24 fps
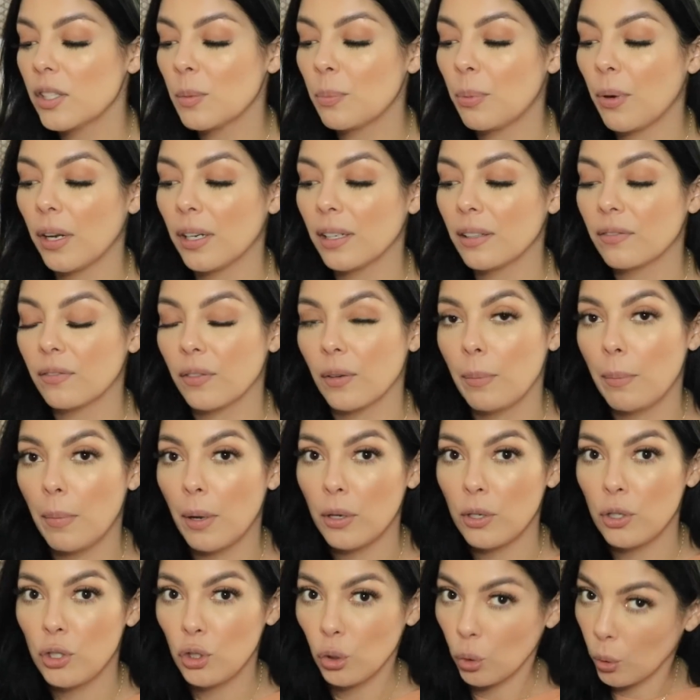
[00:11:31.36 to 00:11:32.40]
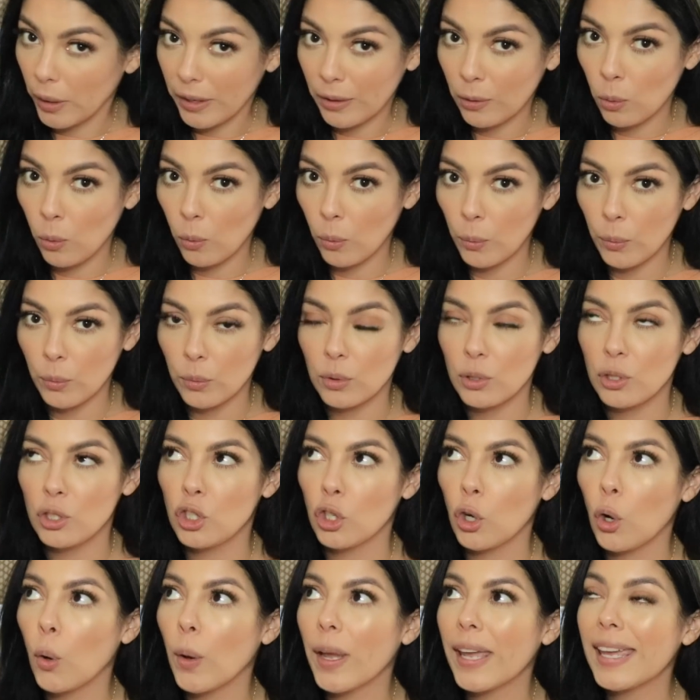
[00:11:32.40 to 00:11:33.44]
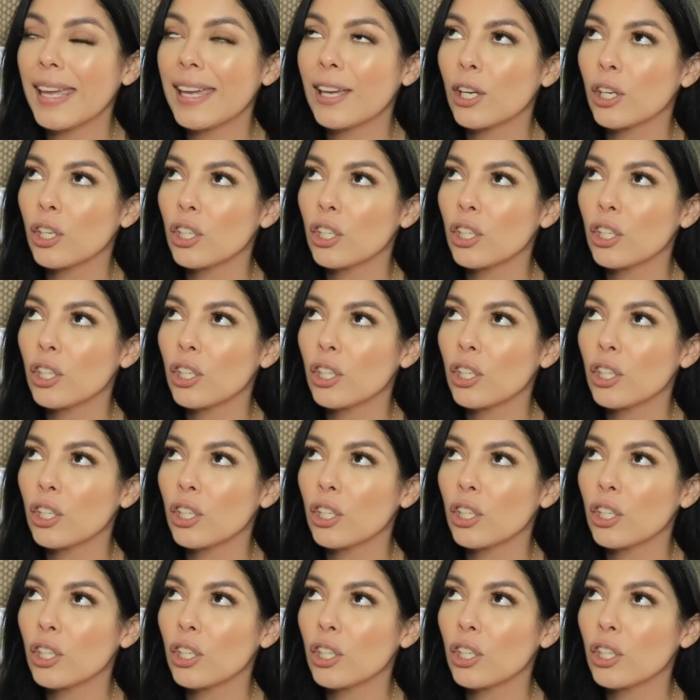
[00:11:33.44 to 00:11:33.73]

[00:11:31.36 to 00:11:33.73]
a product from Joico, Joy,